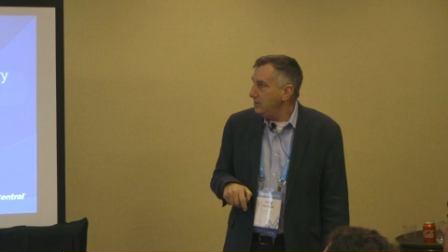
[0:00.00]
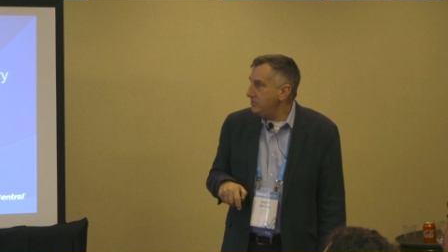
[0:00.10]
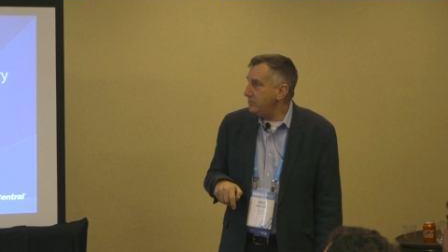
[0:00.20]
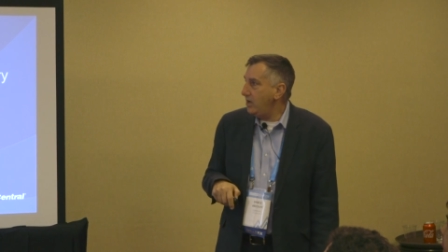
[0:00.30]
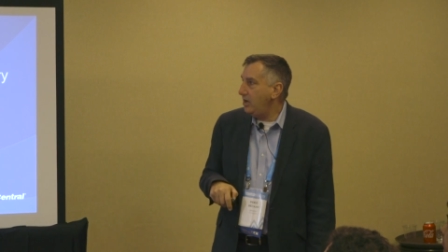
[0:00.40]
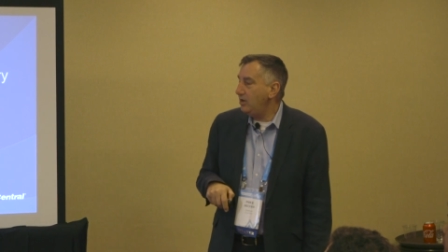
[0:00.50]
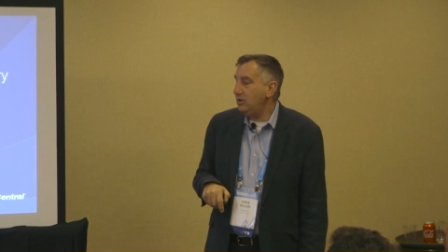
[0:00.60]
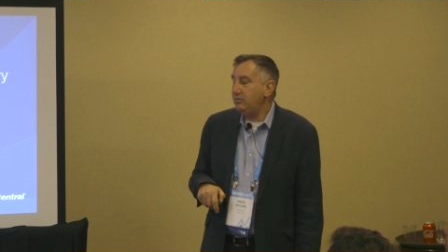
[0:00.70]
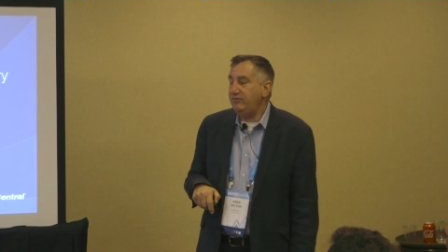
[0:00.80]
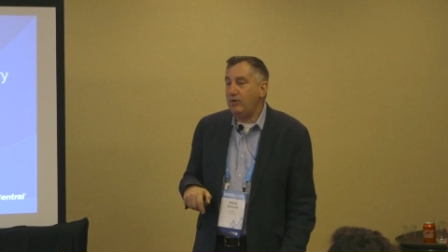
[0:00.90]

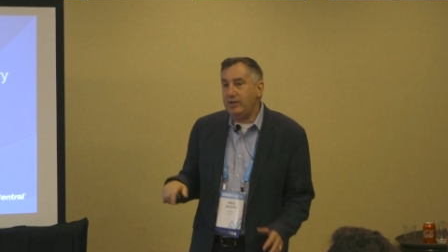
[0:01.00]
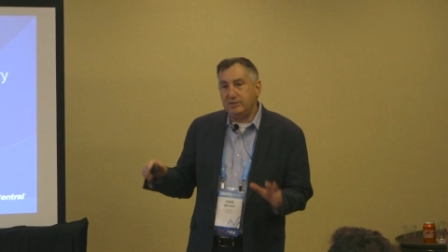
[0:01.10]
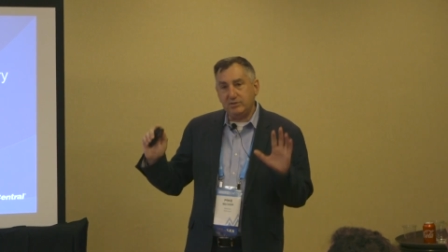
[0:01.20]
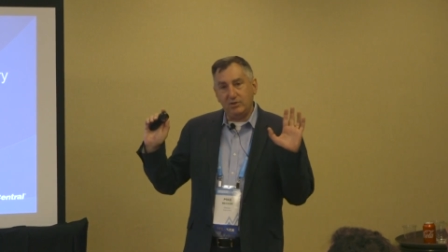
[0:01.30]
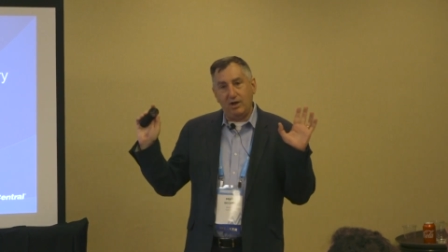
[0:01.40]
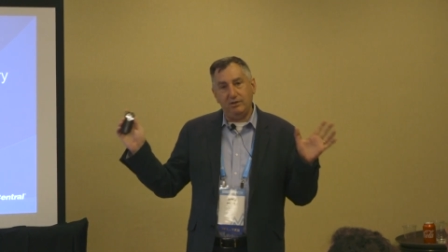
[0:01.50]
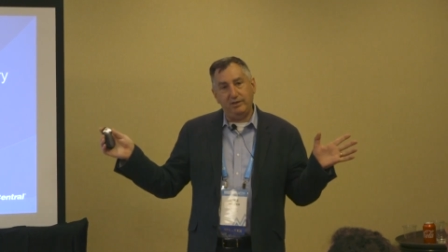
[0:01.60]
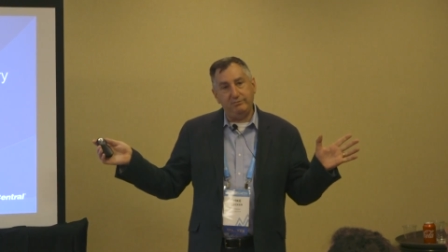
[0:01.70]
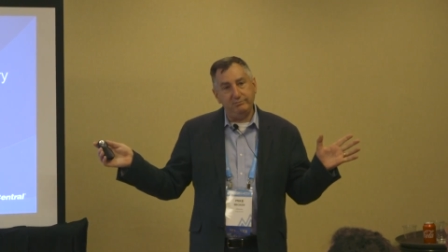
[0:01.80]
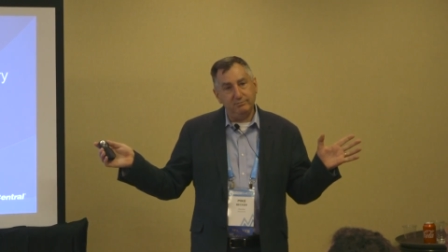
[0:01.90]
So before I get
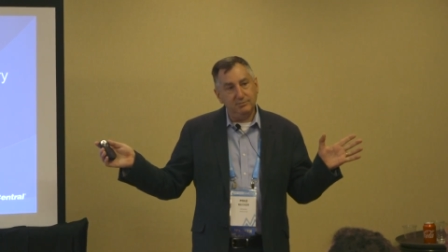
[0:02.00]
started,